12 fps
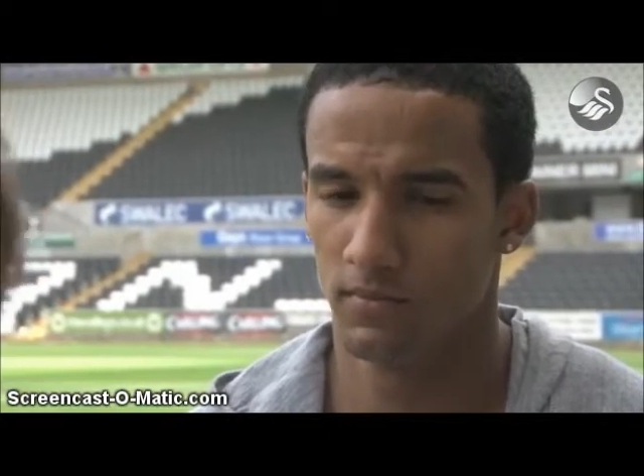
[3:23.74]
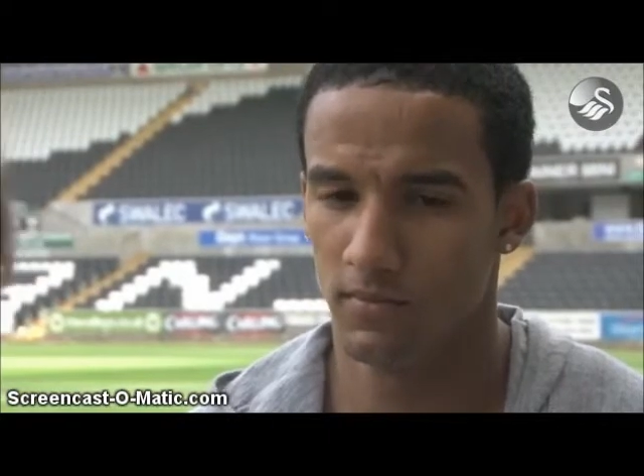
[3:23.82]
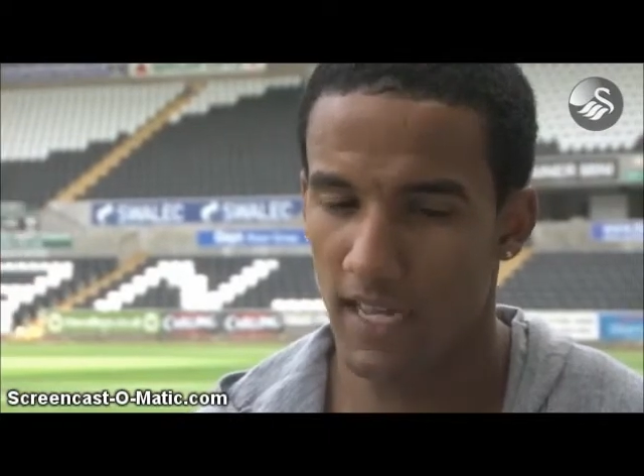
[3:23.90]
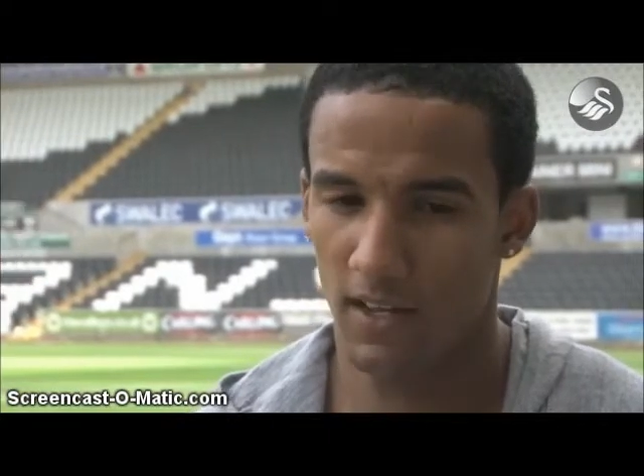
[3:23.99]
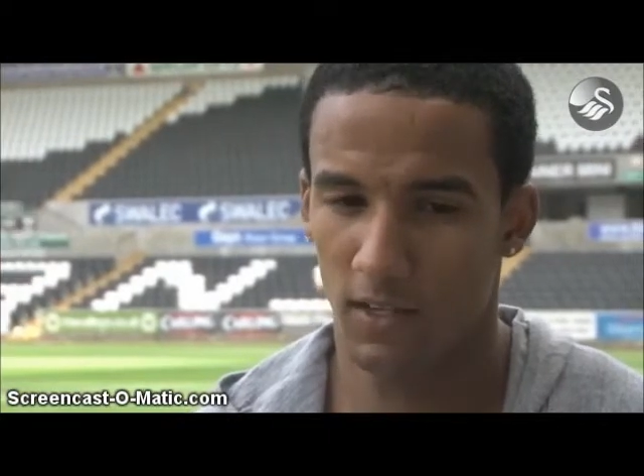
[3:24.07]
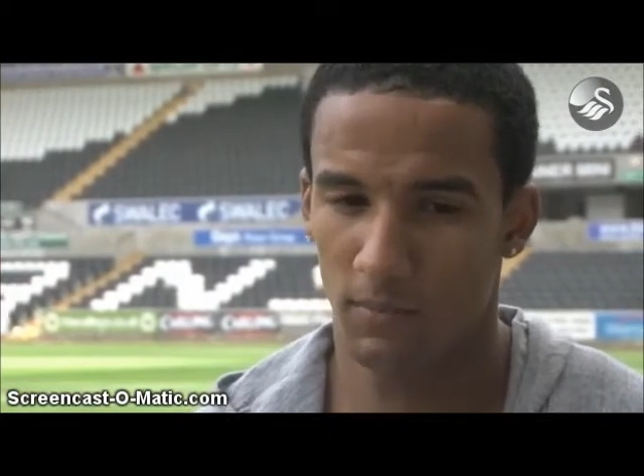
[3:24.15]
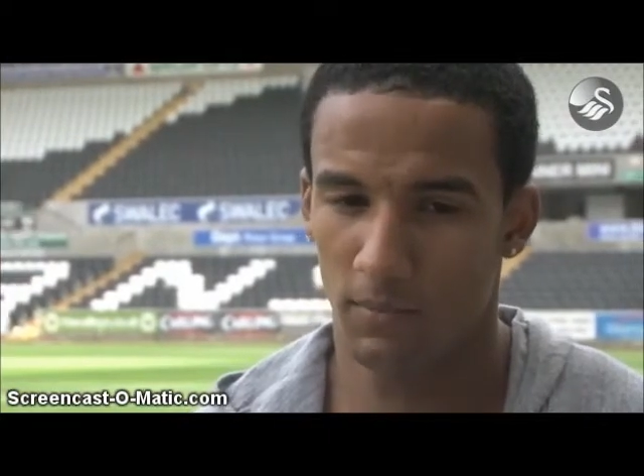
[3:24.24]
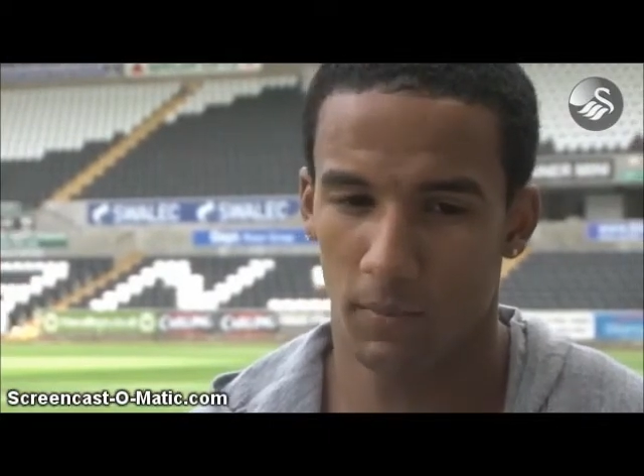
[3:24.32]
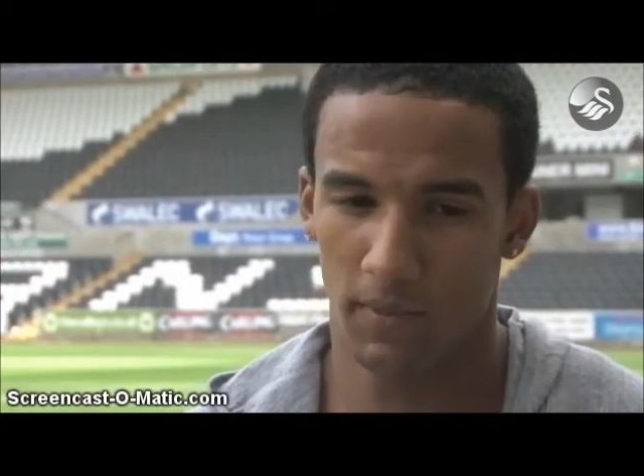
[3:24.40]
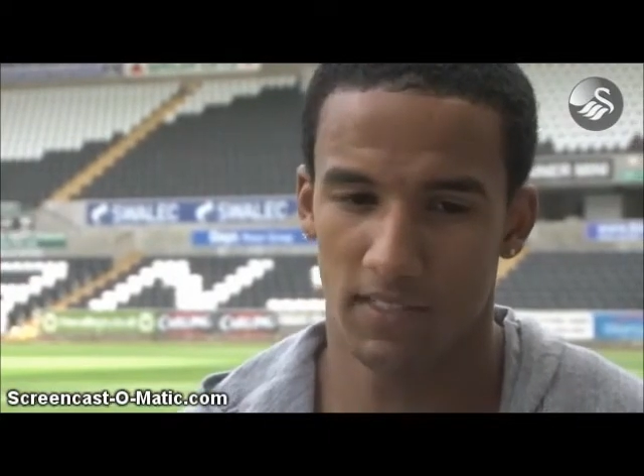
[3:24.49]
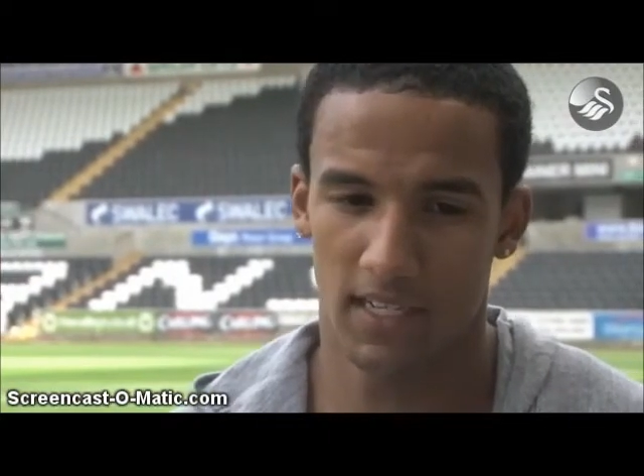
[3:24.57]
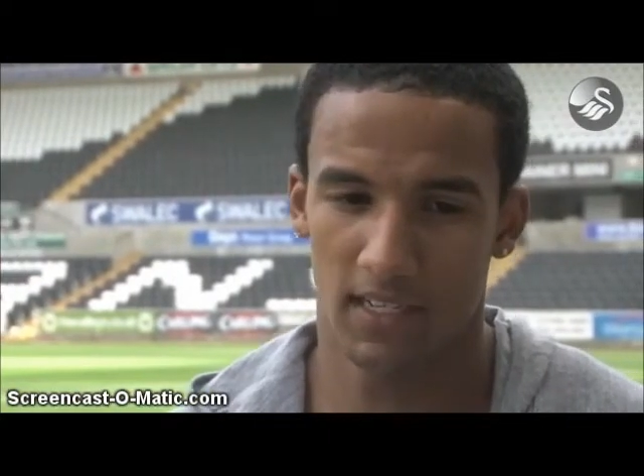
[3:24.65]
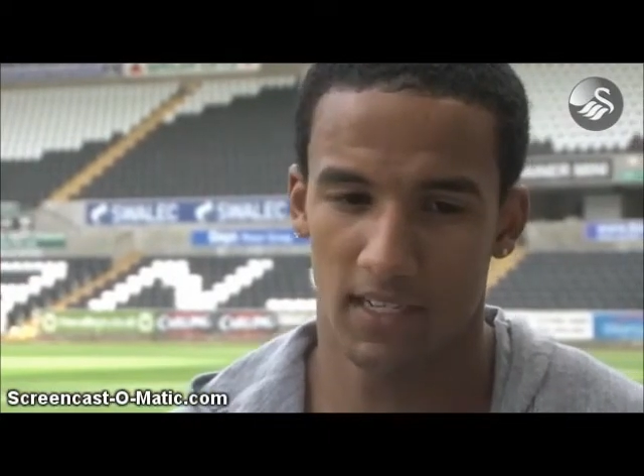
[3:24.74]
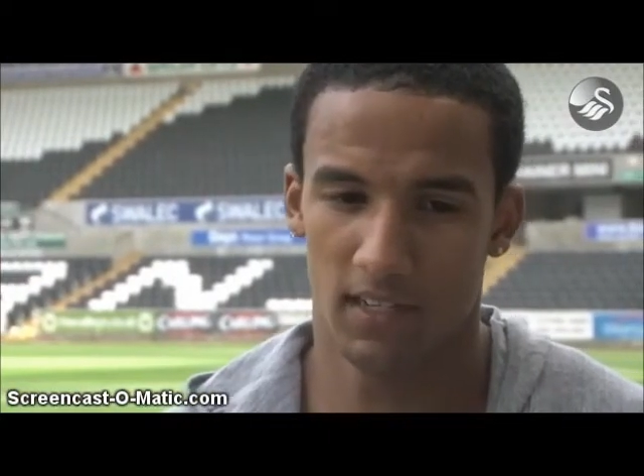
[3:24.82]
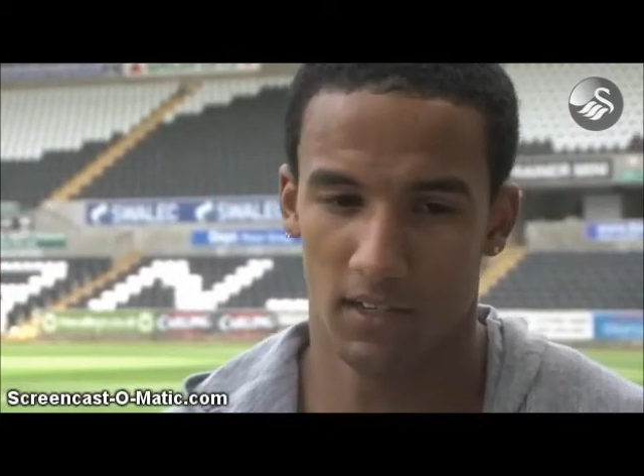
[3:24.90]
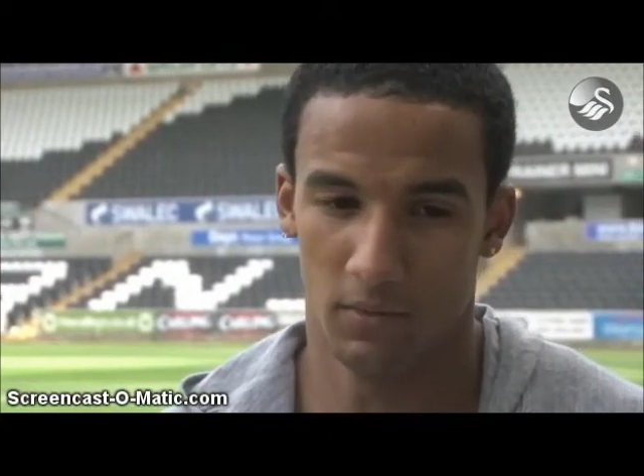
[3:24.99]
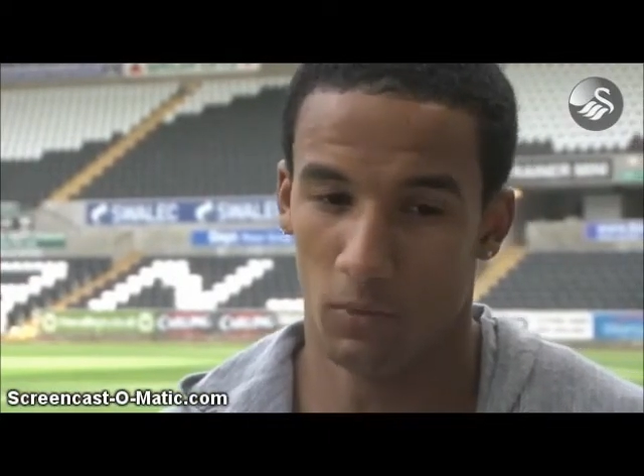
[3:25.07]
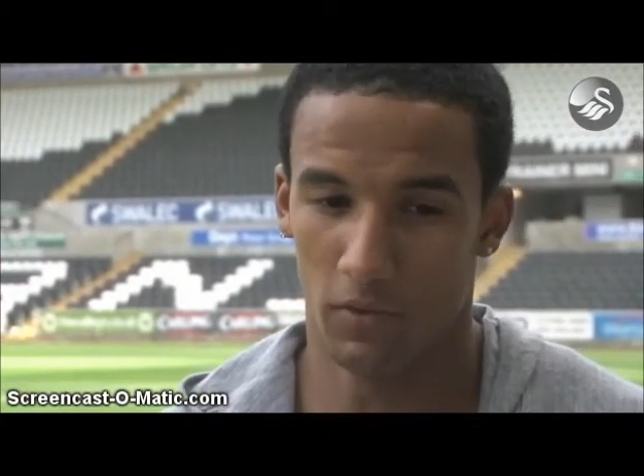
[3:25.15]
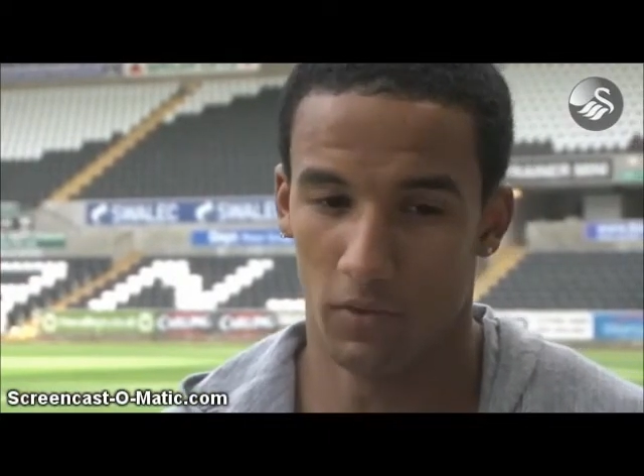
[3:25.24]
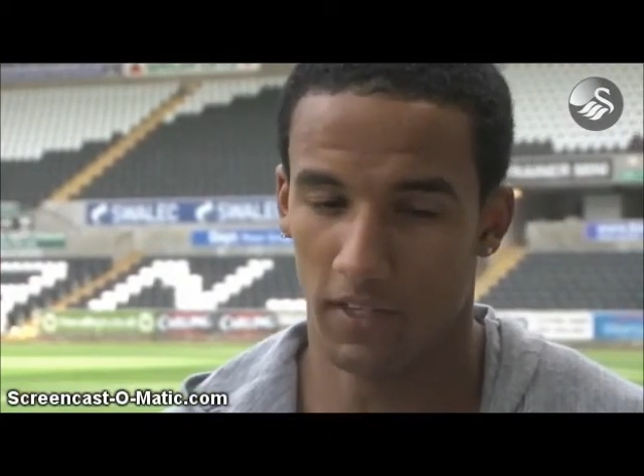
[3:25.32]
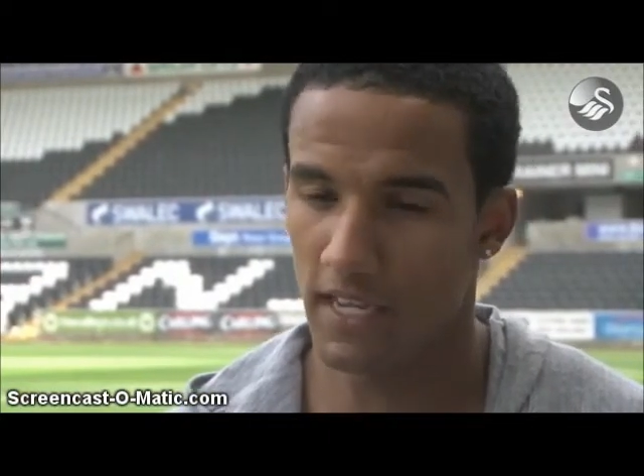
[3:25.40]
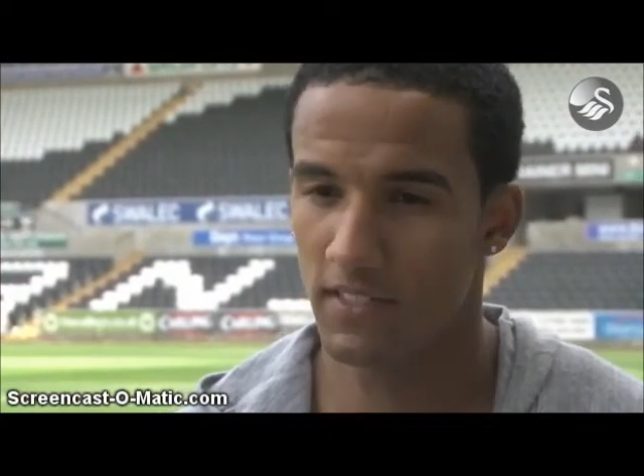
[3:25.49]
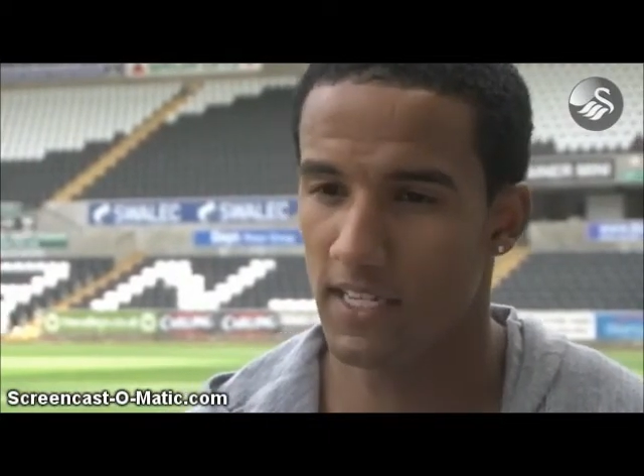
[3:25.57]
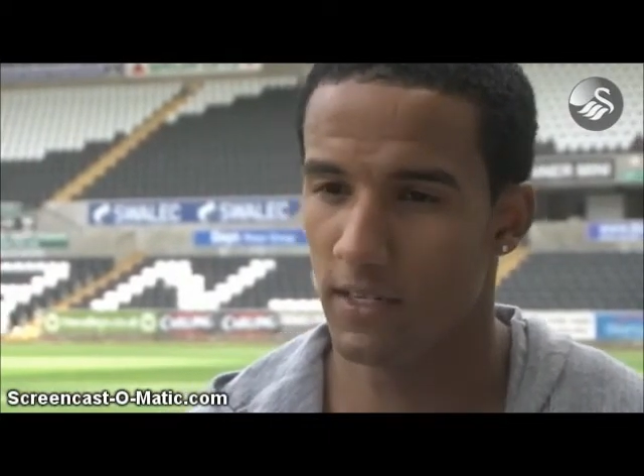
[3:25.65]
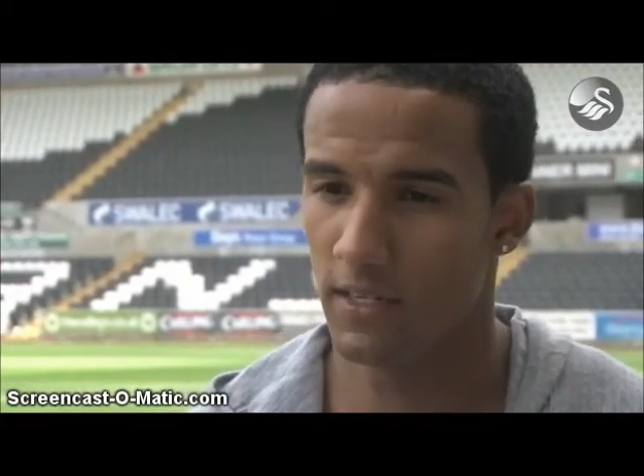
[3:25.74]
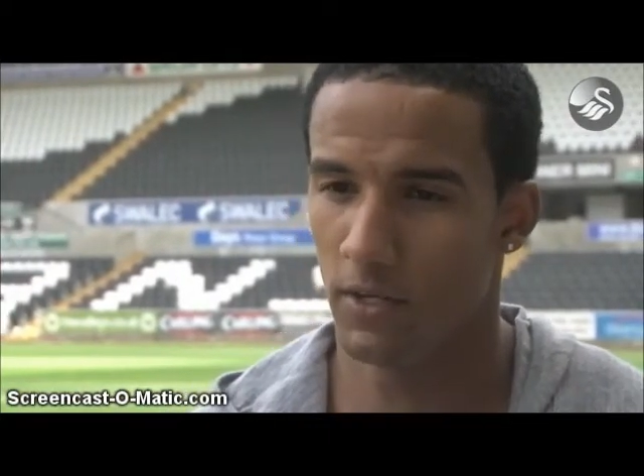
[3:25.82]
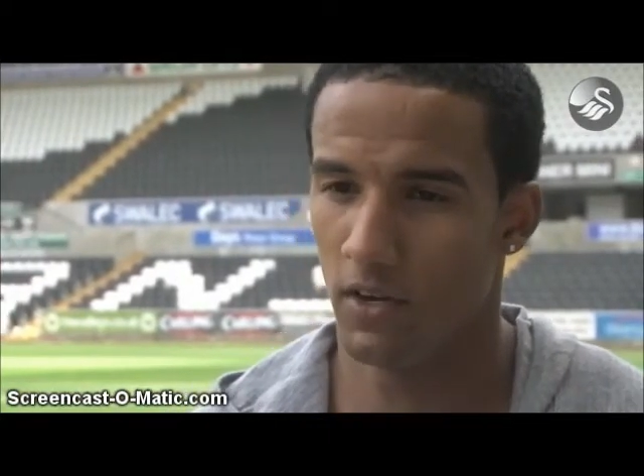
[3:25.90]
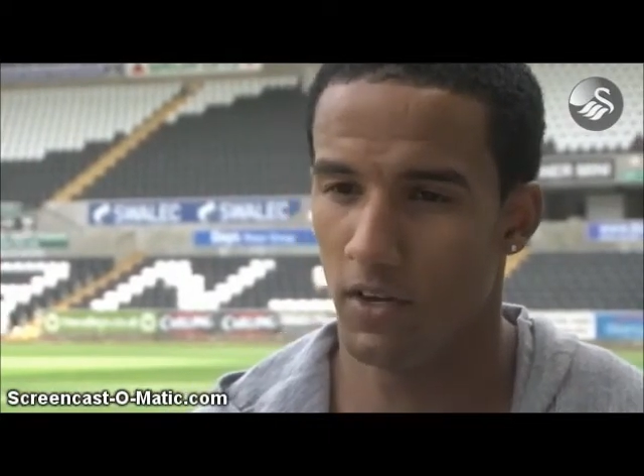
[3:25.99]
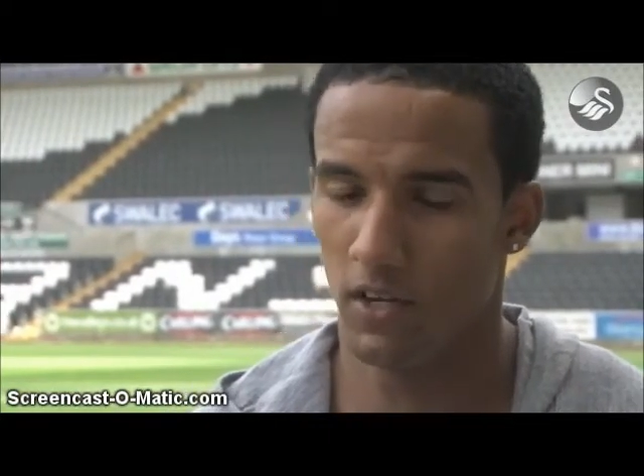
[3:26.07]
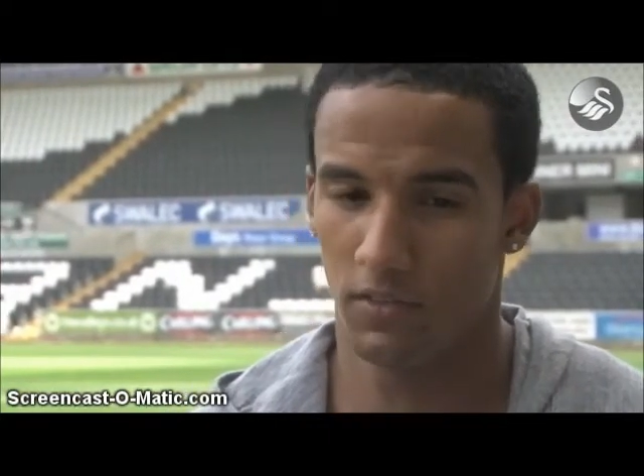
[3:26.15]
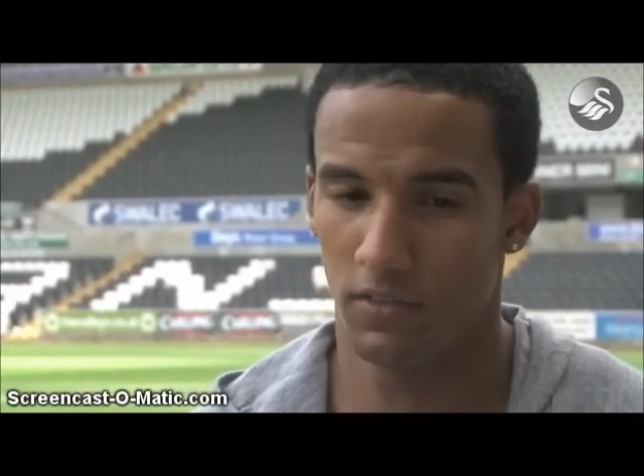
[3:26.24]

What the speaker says: Yeah, I'd probably say like what the Gather's saying we are.